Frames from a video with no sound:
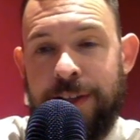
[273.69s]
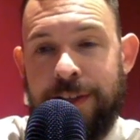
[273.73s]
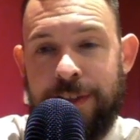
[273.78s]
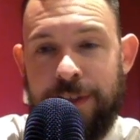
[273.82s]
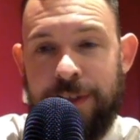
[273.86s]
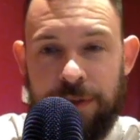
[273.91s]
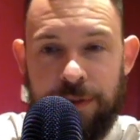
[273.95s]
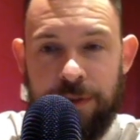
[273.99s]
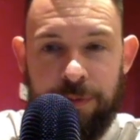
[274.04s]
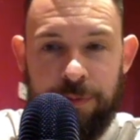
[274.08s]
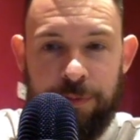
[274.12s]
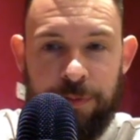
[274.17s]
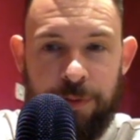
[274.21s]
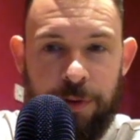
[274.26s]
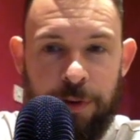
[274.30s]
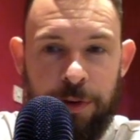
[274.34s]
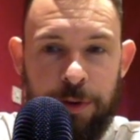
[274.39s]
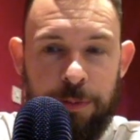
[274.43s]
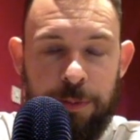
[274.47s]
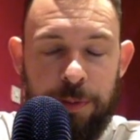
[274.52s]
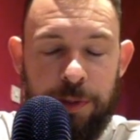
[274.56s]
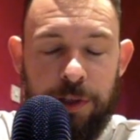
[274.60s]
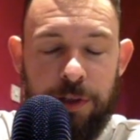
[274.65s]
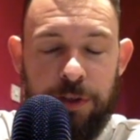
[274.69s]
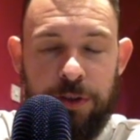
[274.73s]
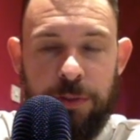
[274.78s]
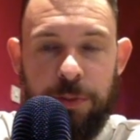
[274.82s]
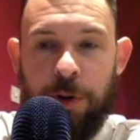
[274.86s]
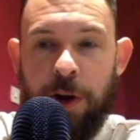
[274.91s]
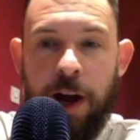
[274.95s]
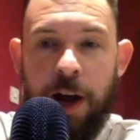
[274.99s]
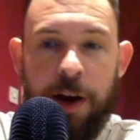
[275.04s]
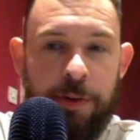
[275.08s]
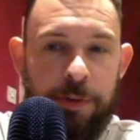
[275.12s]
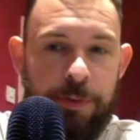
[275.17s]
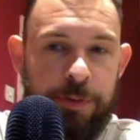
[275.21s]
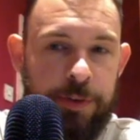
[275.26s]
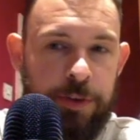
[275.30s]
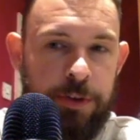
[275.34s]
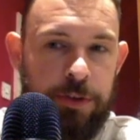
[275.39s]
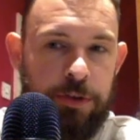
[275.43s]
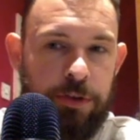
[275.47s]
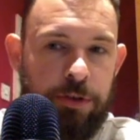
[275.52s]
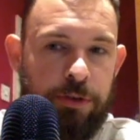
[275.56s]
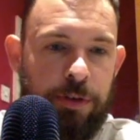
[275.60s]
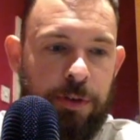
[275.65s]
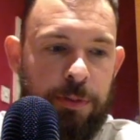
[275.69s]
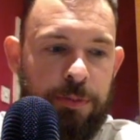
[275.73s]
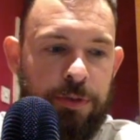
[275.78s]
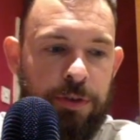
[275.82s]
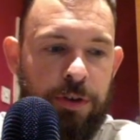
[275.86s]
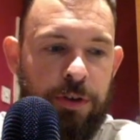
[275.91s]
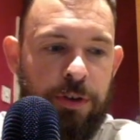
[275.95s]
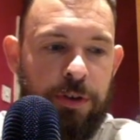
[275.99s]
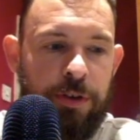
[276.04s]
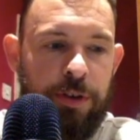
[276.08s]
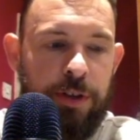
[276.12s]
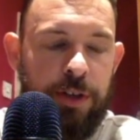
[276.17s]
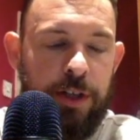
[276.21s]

decent food because they put everything into crypto.